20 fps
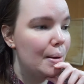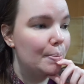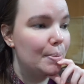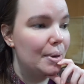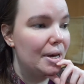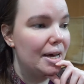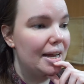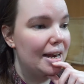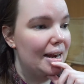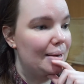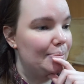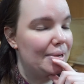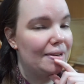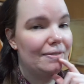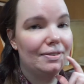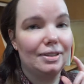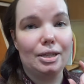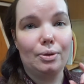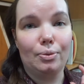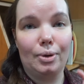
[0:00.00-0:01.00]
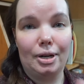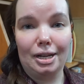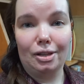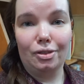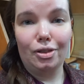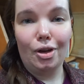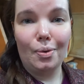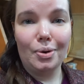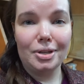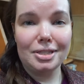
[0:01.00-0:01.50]
but I'm definitely running
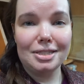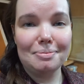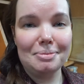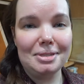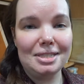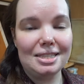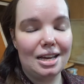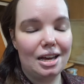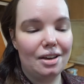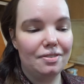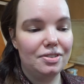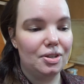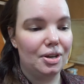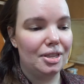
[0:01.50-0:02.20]
low on some stuff,